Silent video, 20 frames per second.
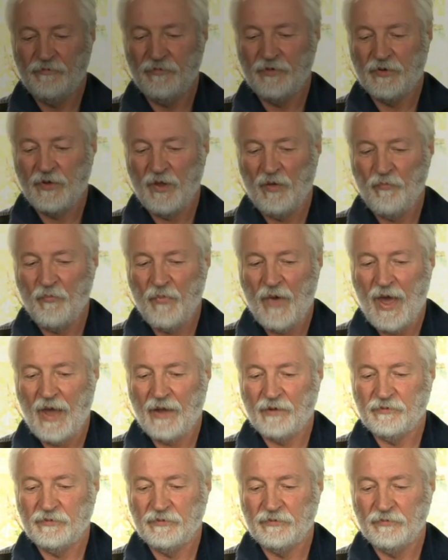you come
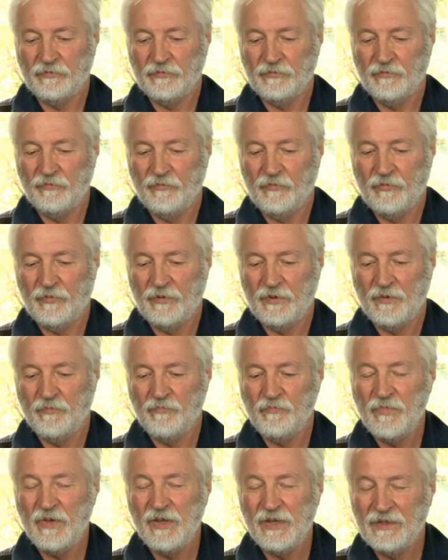back to the
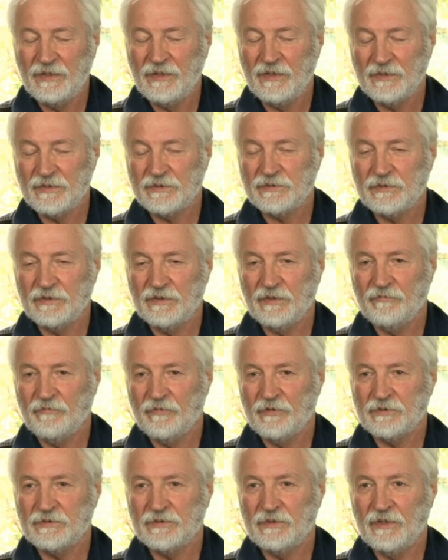immediacy of
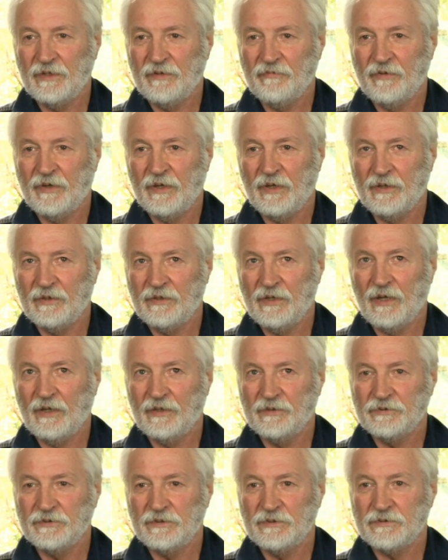this living
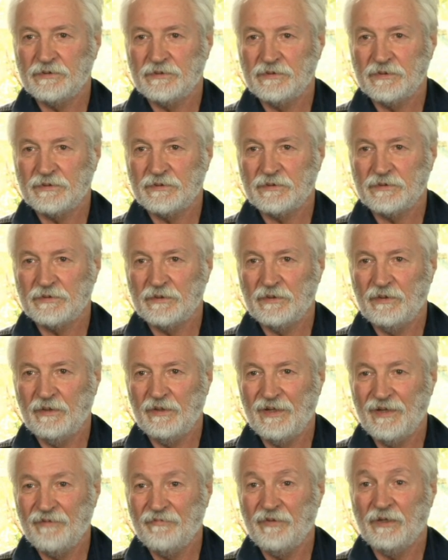intelligence, this
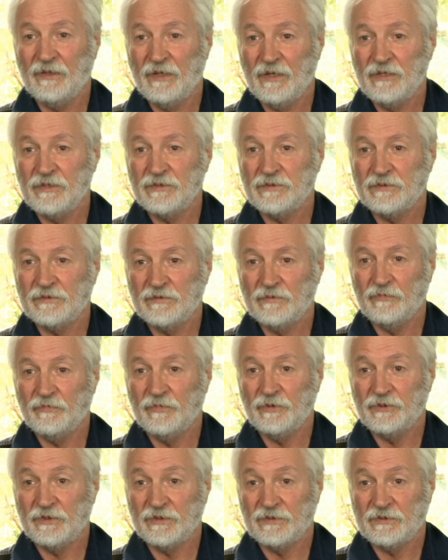livingness,
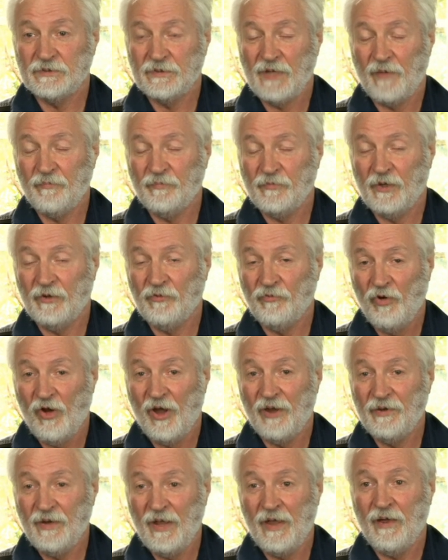which is happening
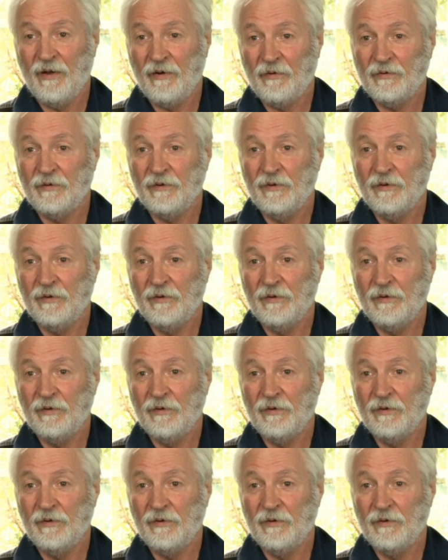right now,